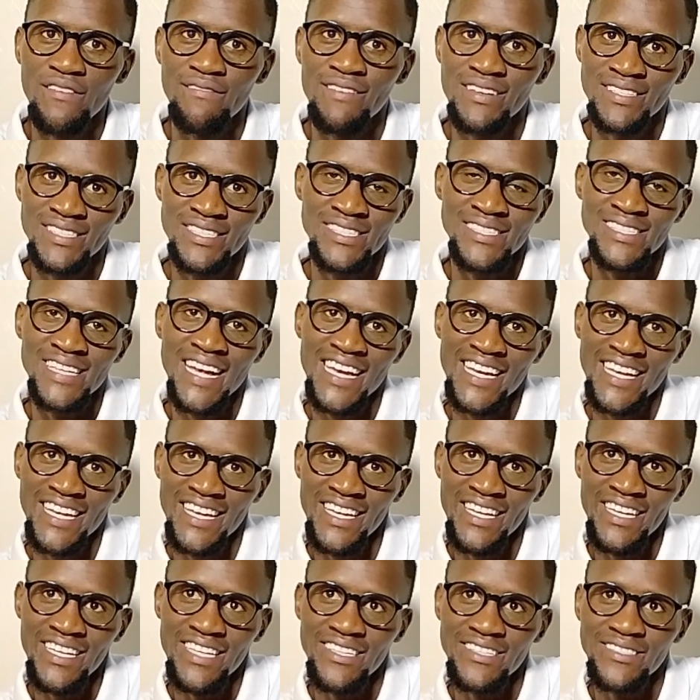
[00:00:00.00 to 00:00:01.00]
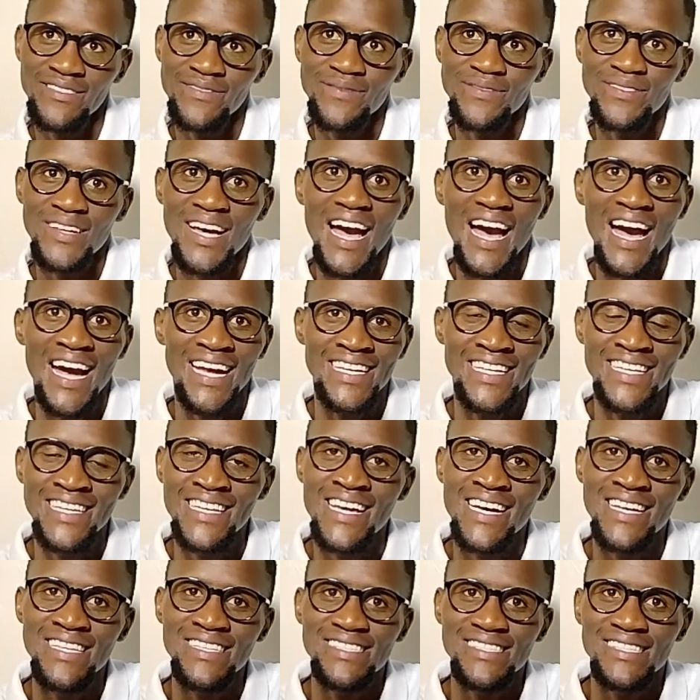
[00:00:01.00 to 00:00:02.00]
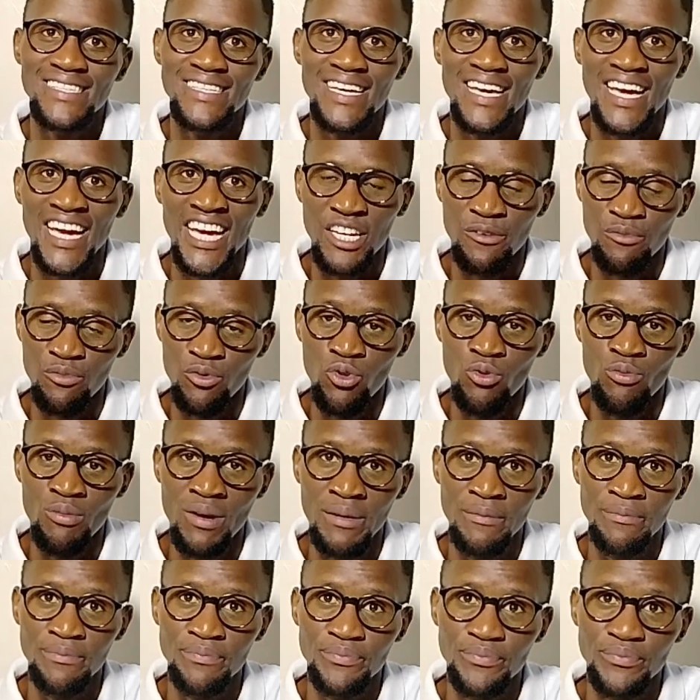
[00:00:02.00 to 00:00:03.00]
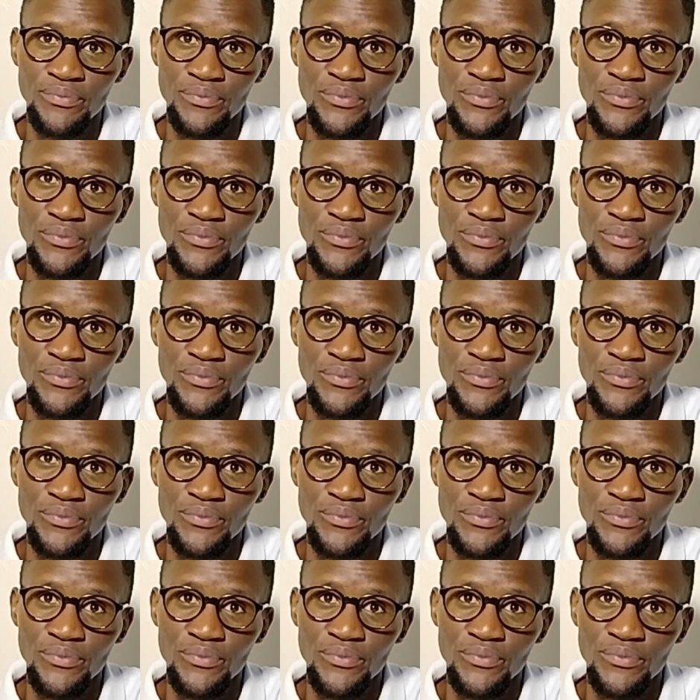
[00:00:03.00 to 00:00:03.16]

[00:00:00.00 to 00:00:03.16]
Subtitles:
versus Nike, Adidas, and Puma.